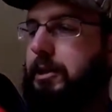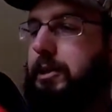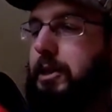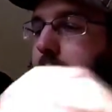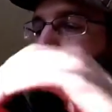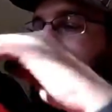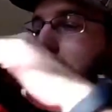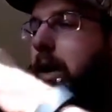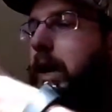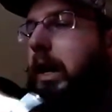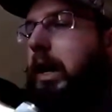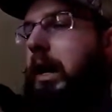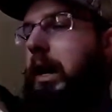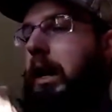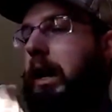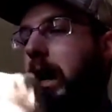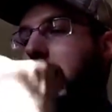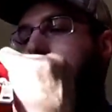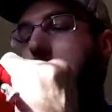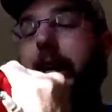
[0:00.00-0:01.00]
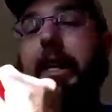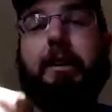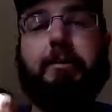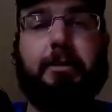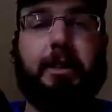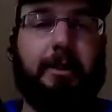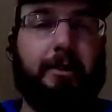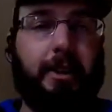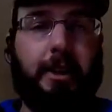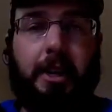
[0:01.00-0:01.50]
so I
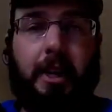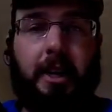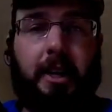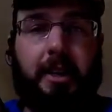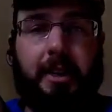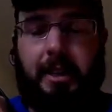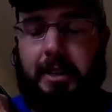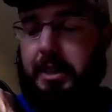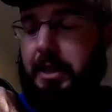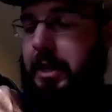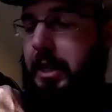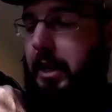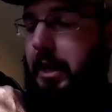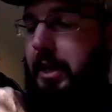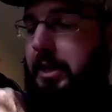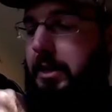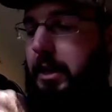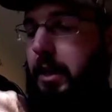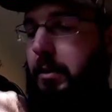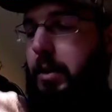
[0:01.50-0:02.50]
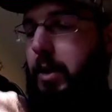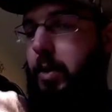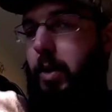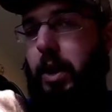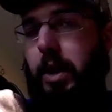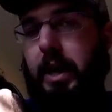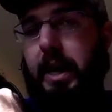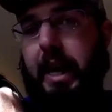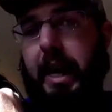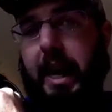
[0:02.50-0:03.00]
never even thought of this until I saw
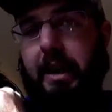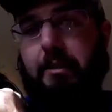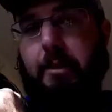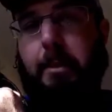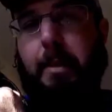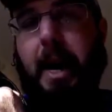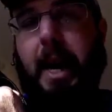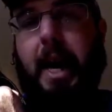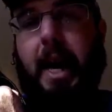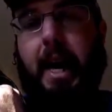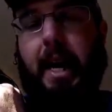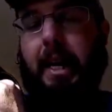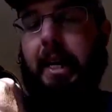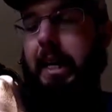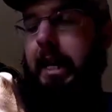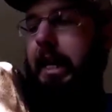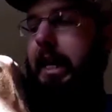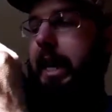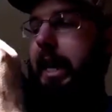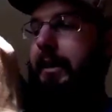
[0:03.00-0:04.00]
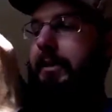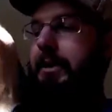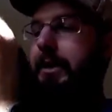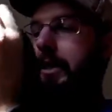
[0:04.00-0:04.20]
Milwaukee have a bag at